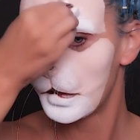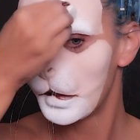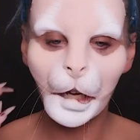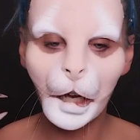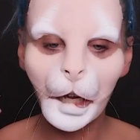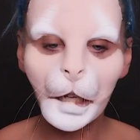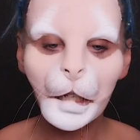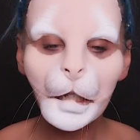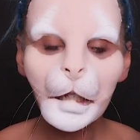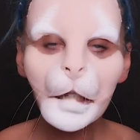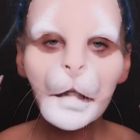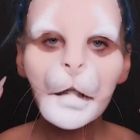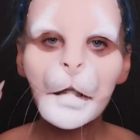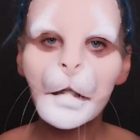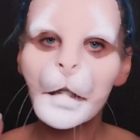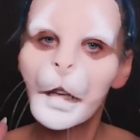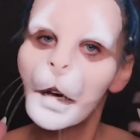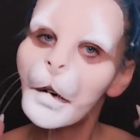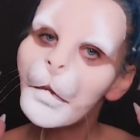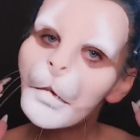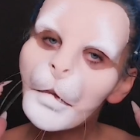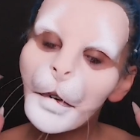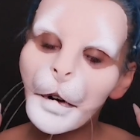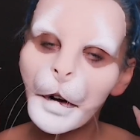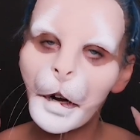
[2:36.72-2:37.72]
I need
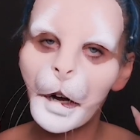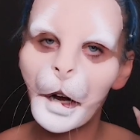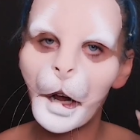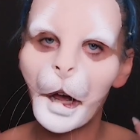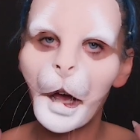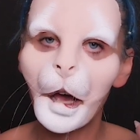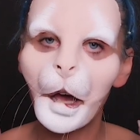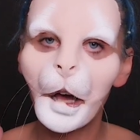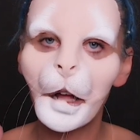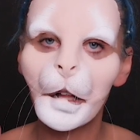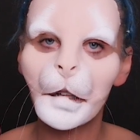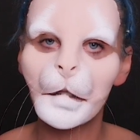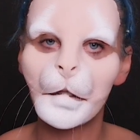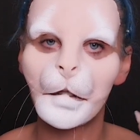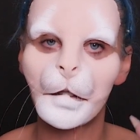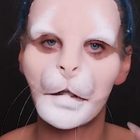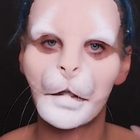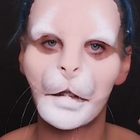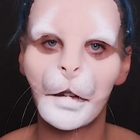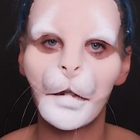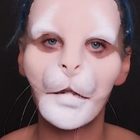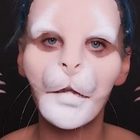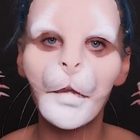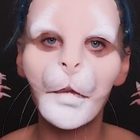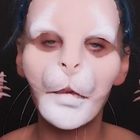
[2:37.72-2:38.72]
somewhere
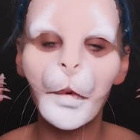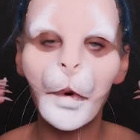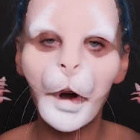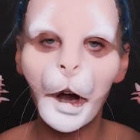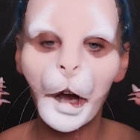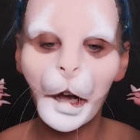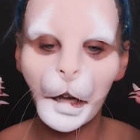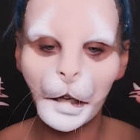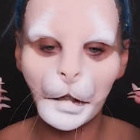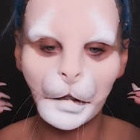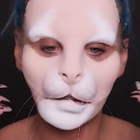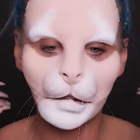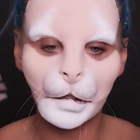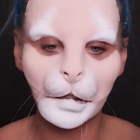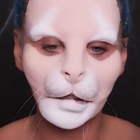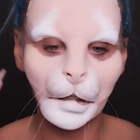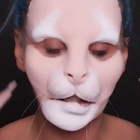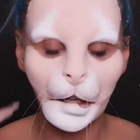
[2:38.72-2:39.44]
else white.